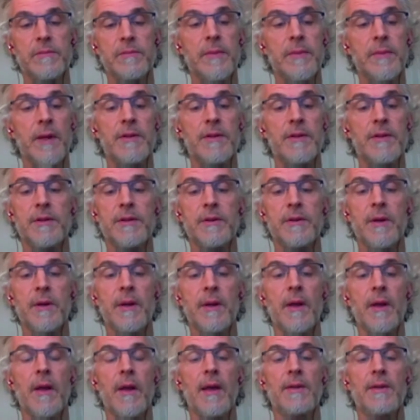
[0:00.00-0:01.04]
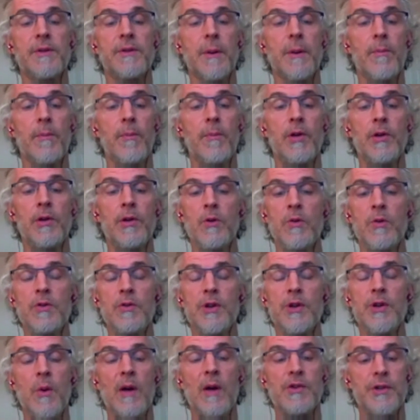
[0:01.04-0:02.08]
it's a huge
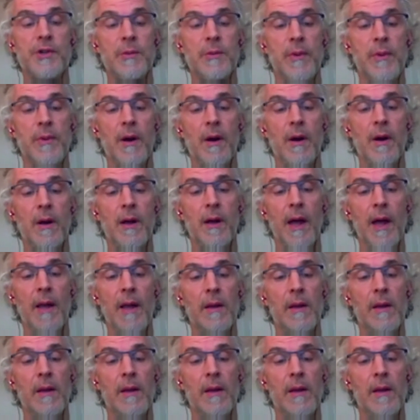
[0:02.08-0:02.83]
question mark.